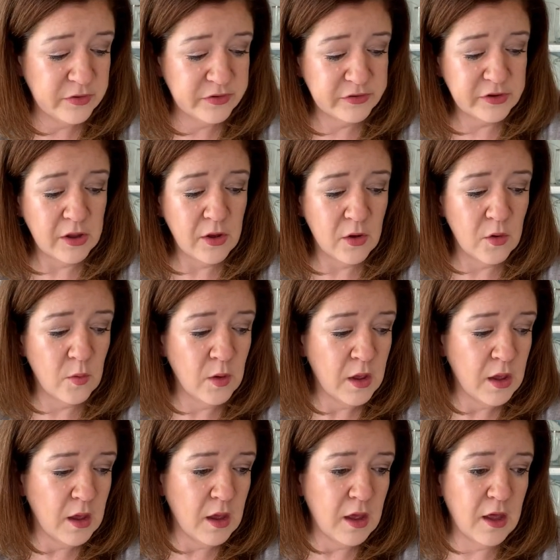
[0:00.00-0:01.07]

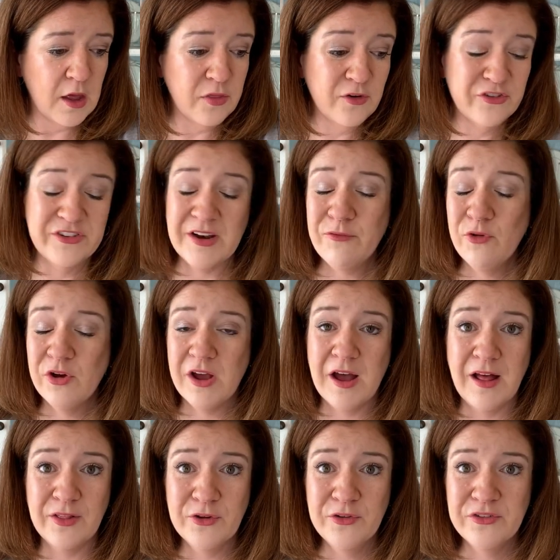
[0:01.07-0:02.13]
So uh, there's several
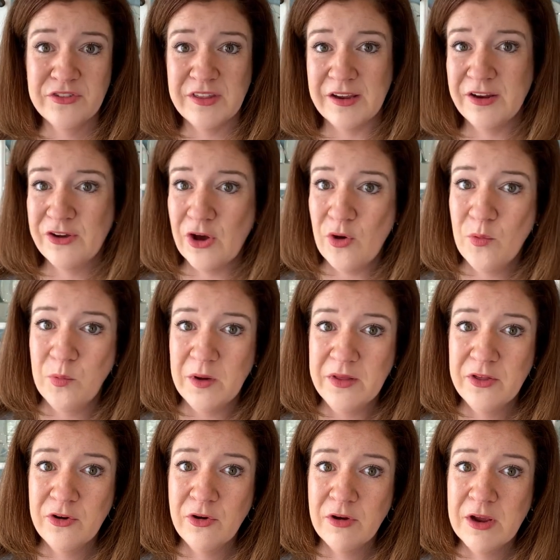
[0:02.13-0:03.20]
colors that go
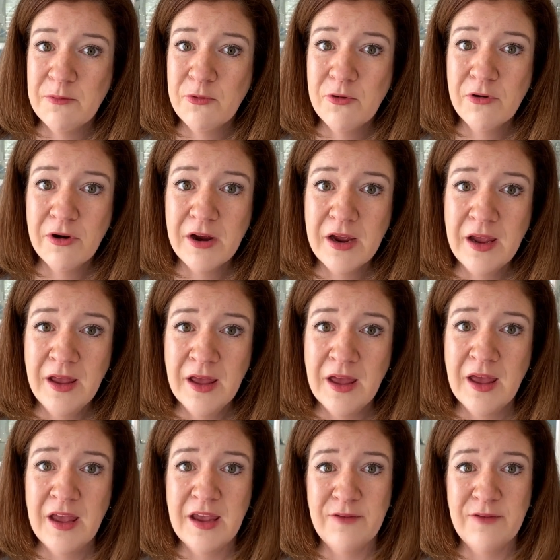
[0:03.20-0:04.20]
with agreeable gray.